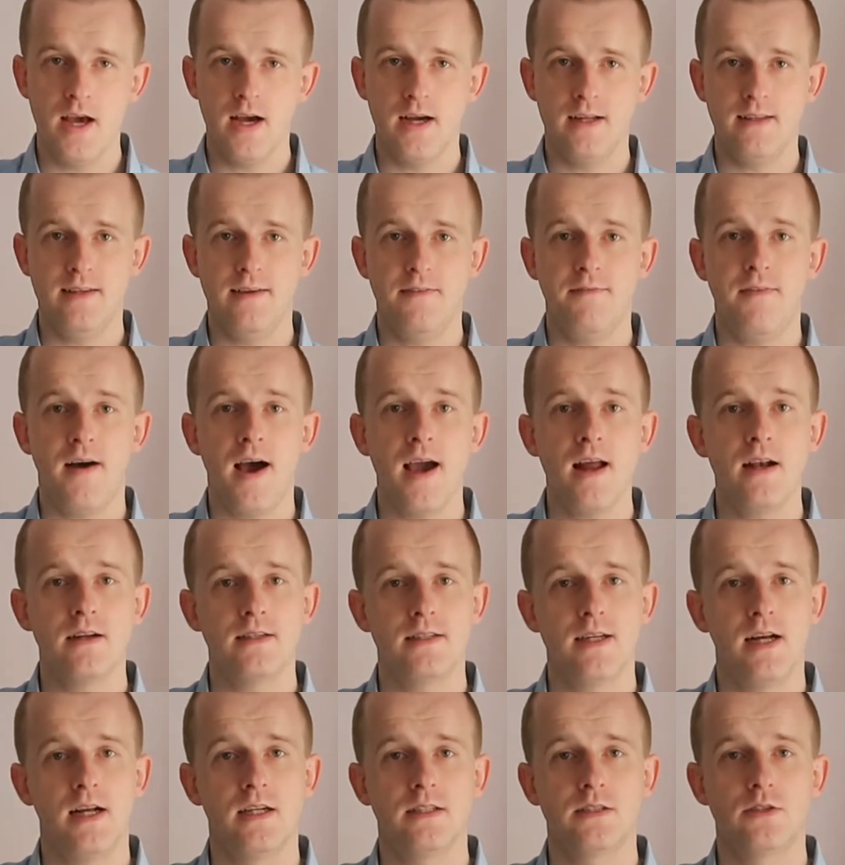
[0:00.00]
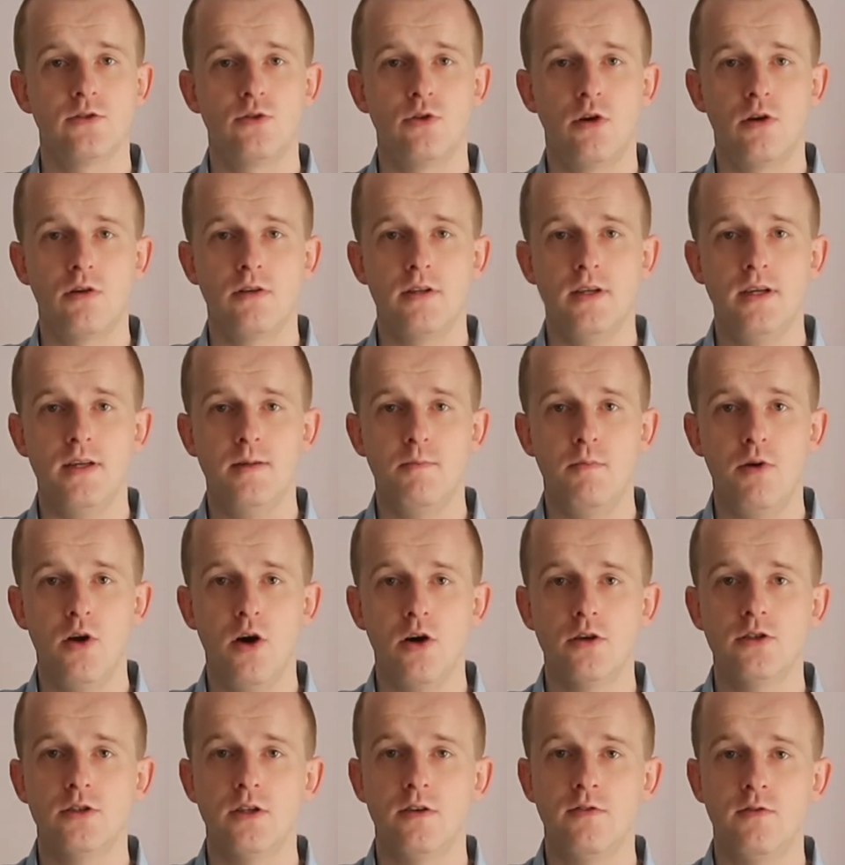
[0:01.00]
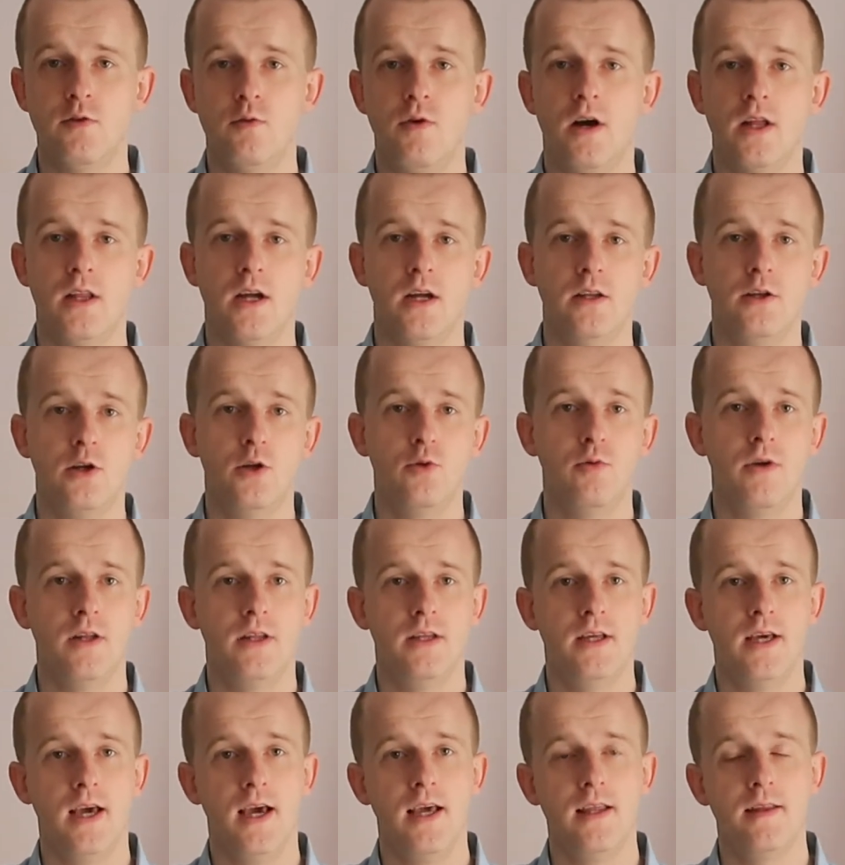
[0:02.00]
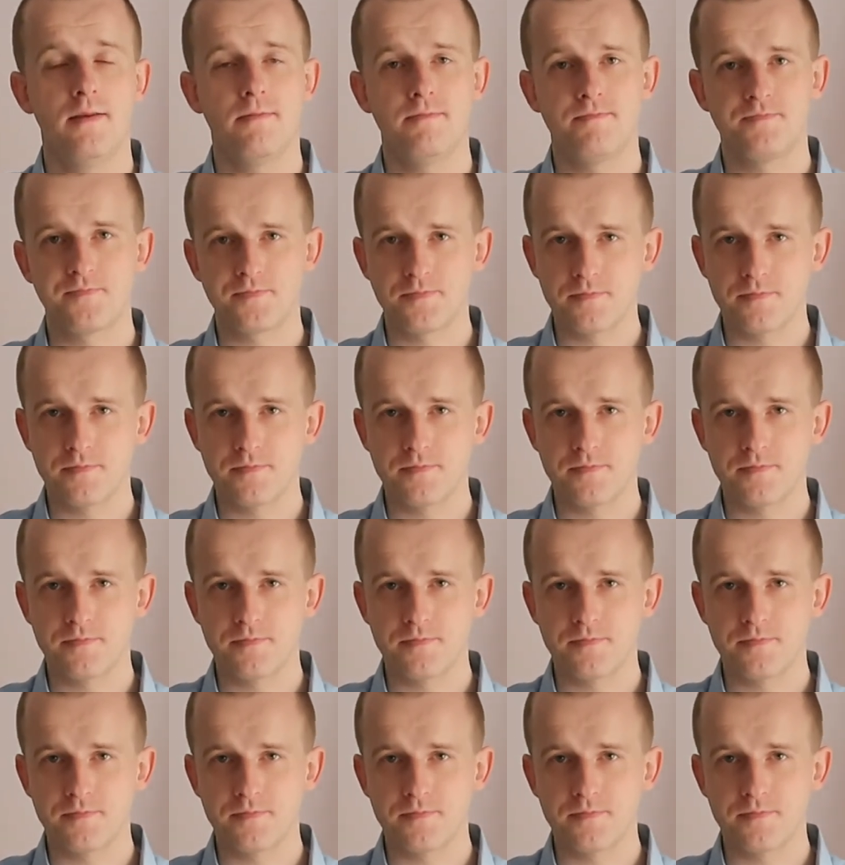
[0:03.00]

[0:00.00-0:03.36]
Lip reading: The files are stored in blocks of 128